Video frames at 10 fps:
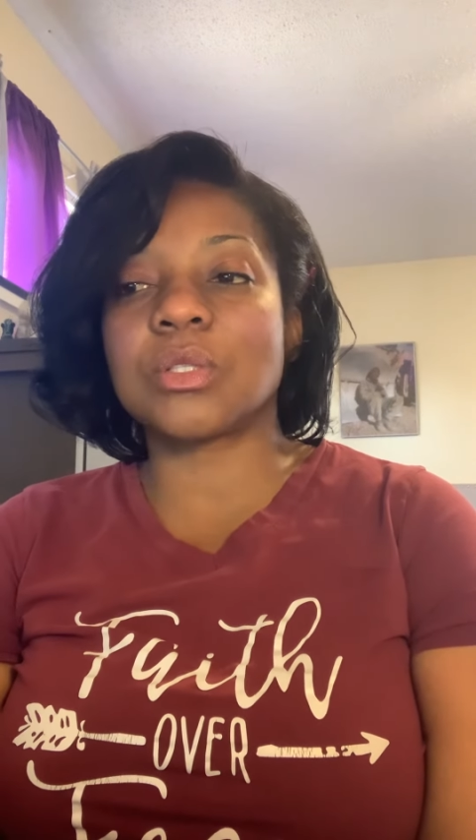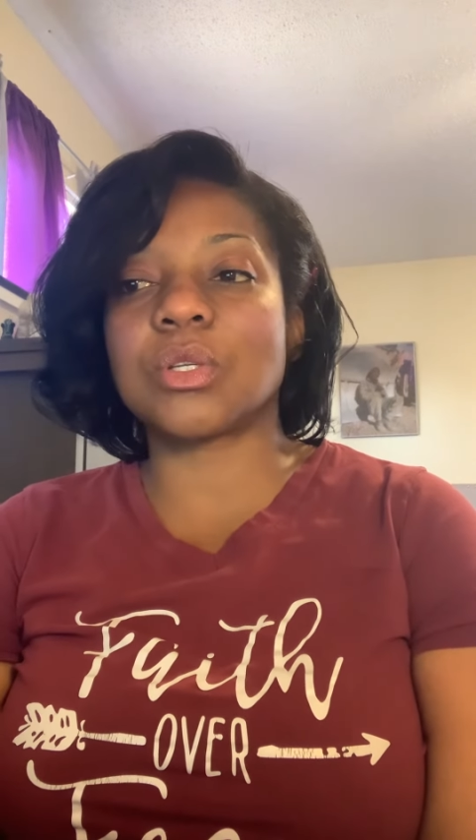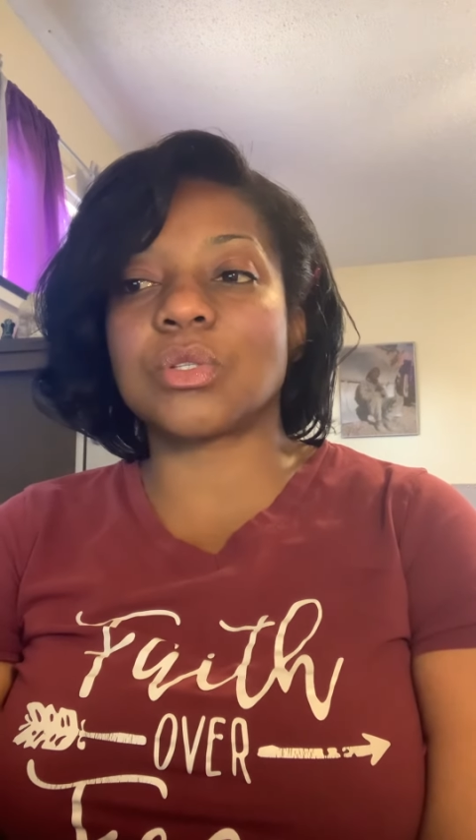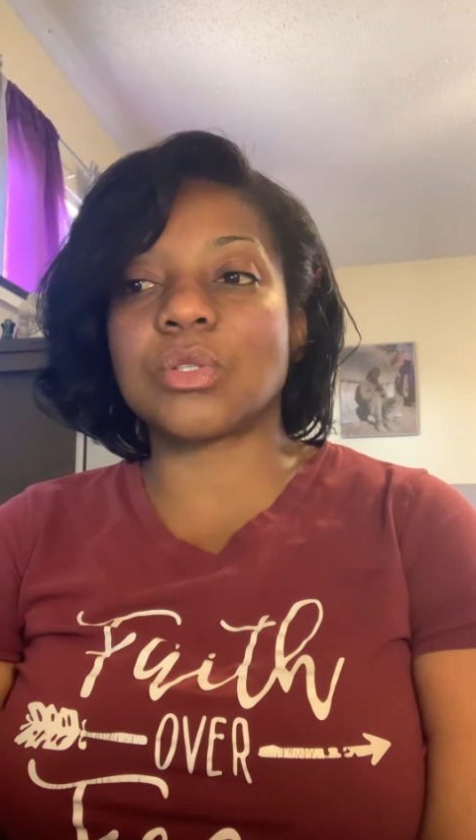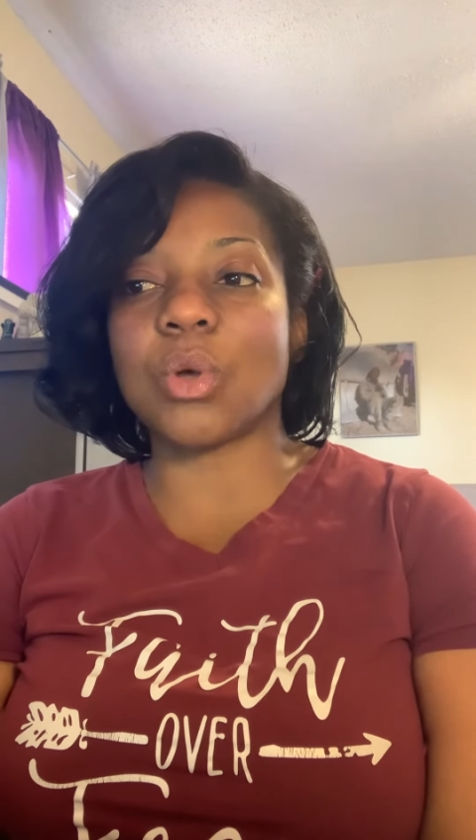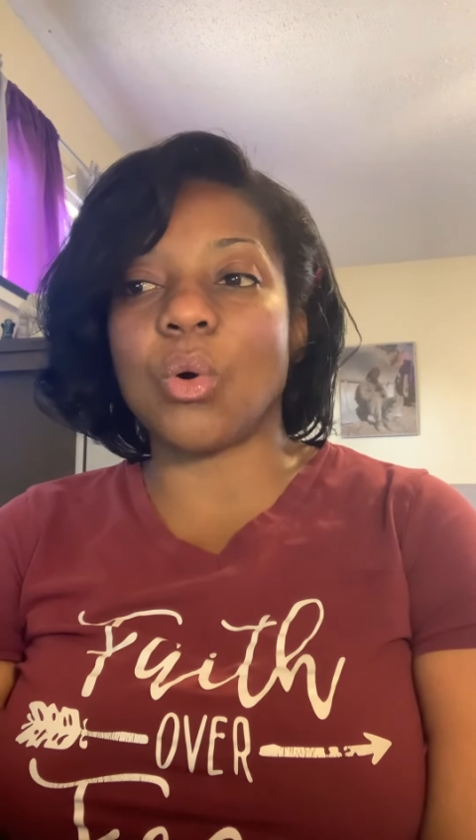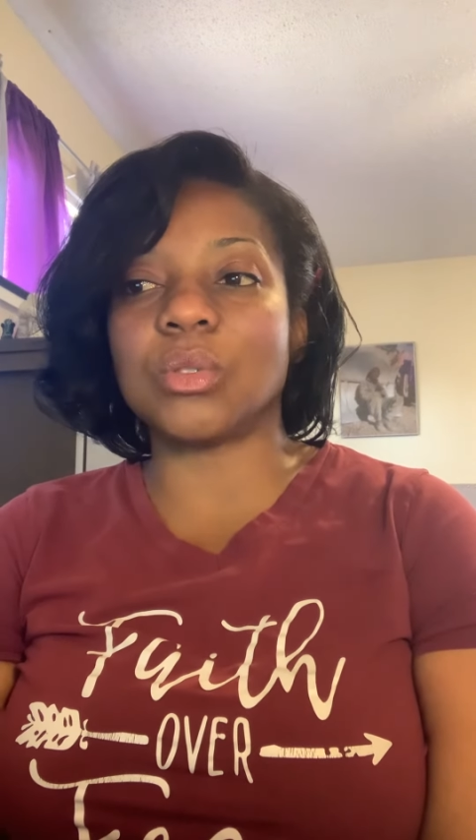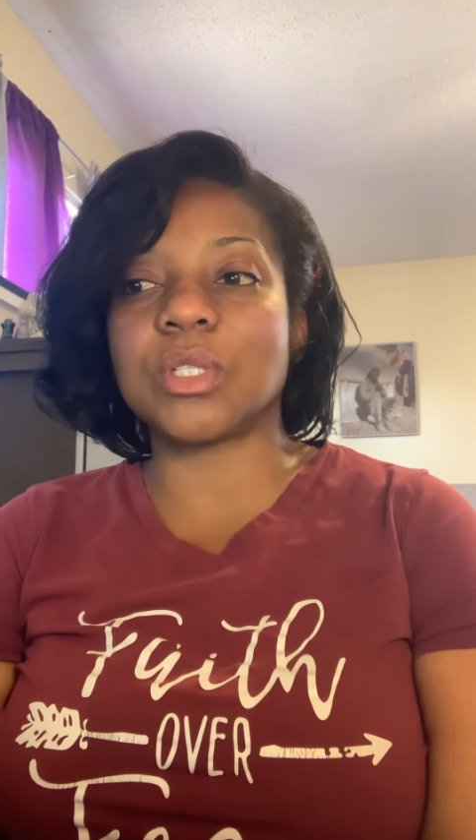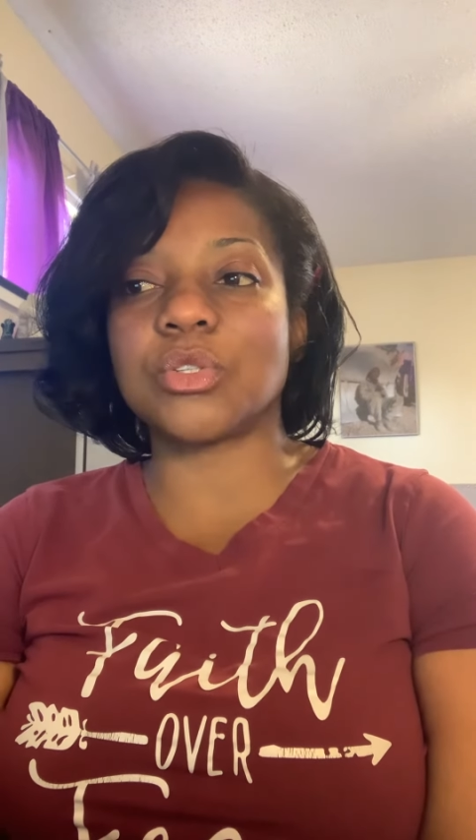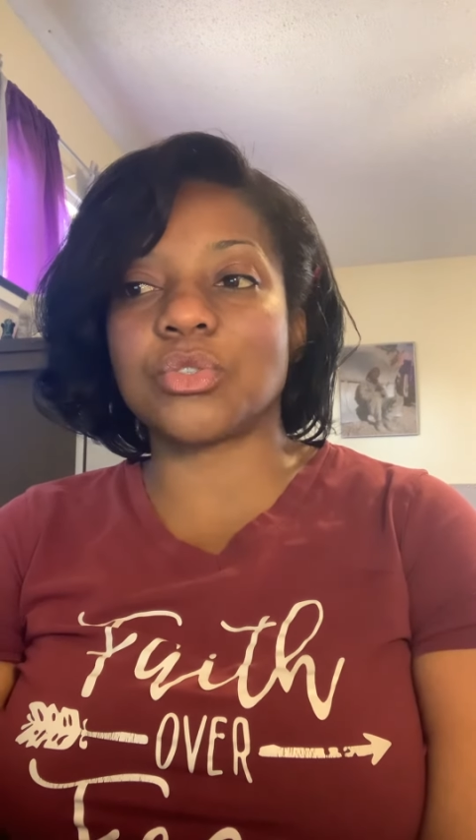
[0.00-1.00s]
to soul
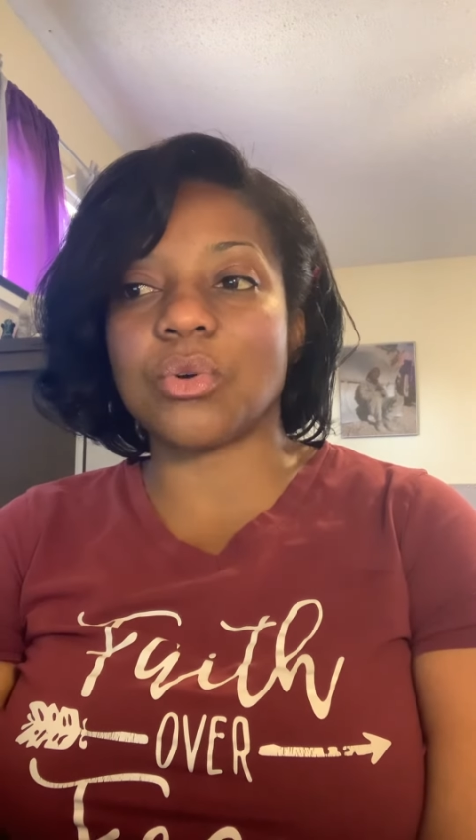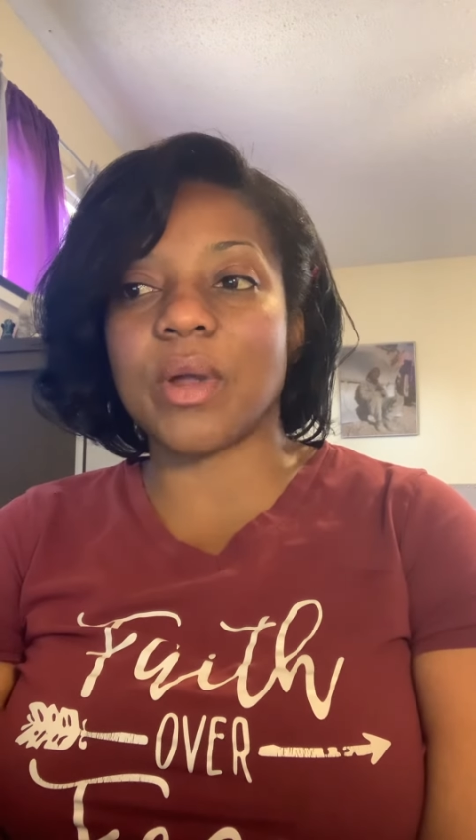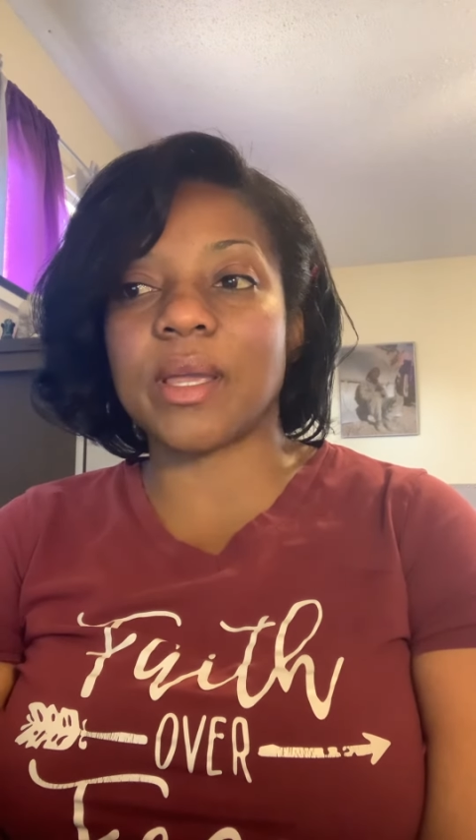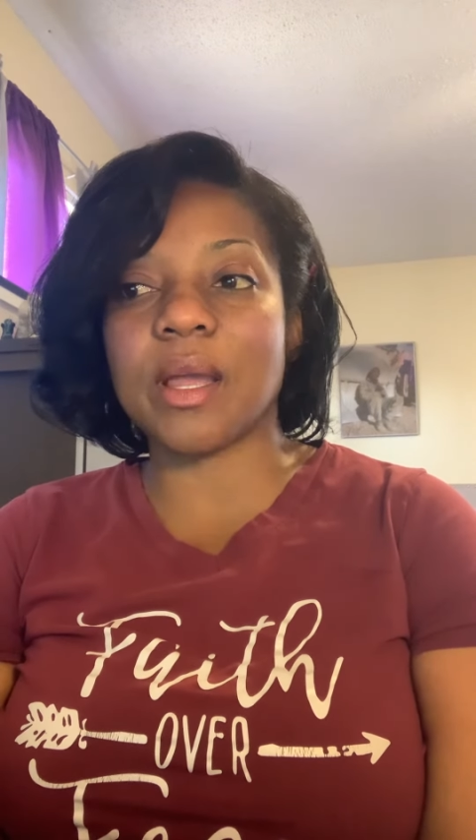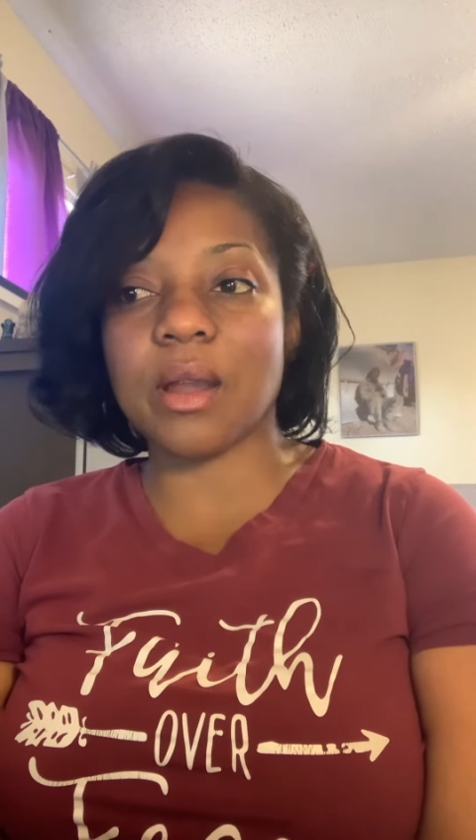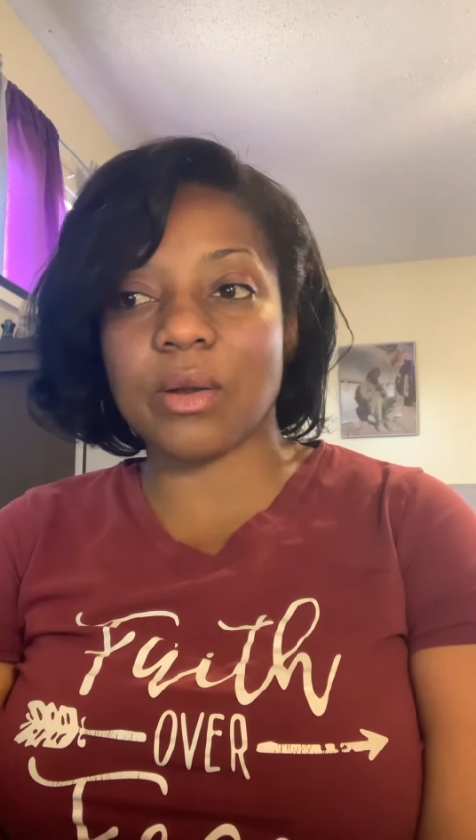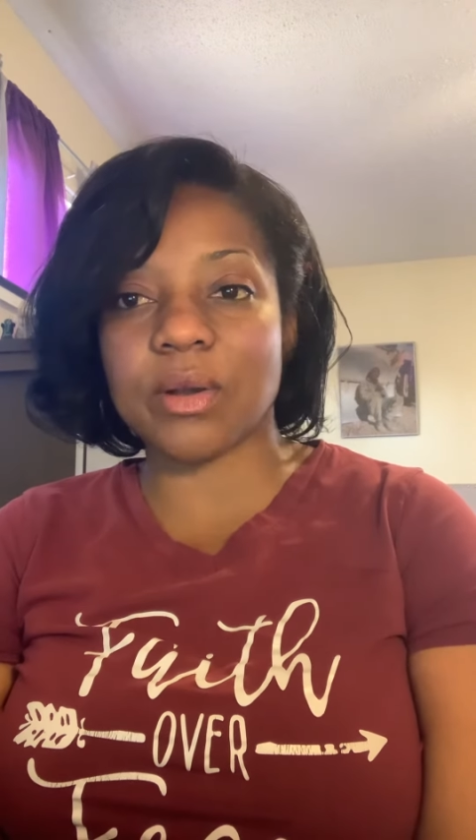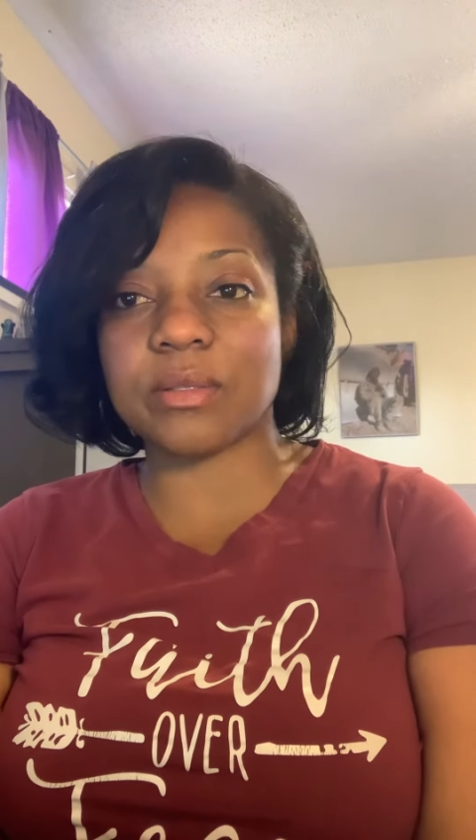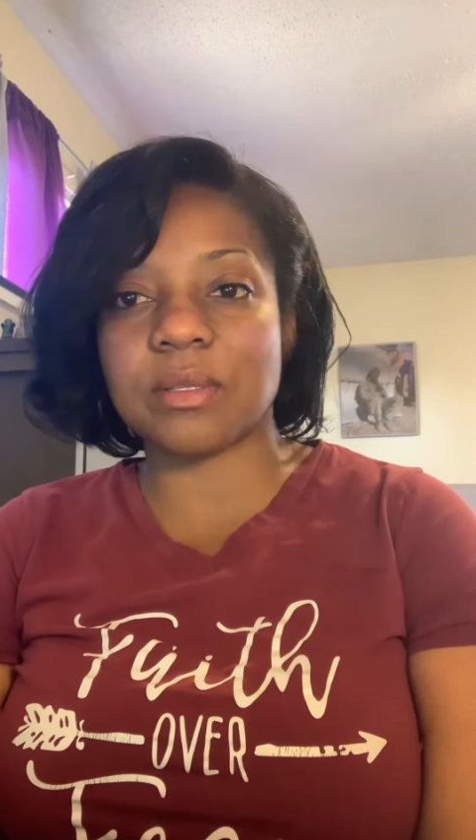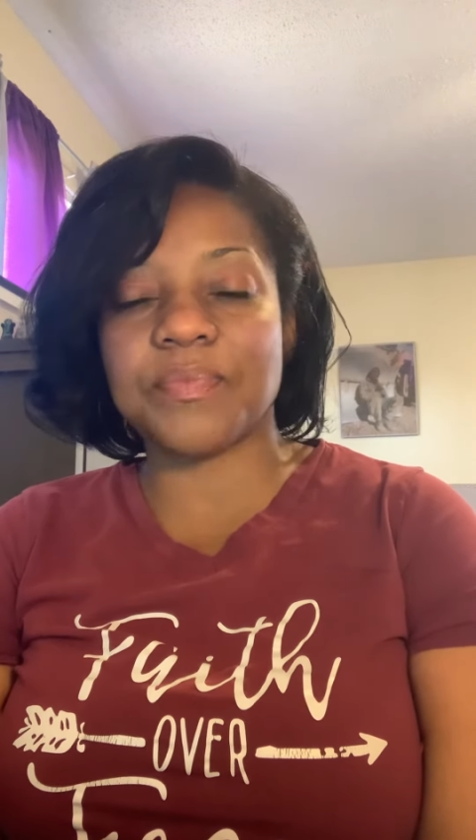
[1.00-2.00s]
destroying errors.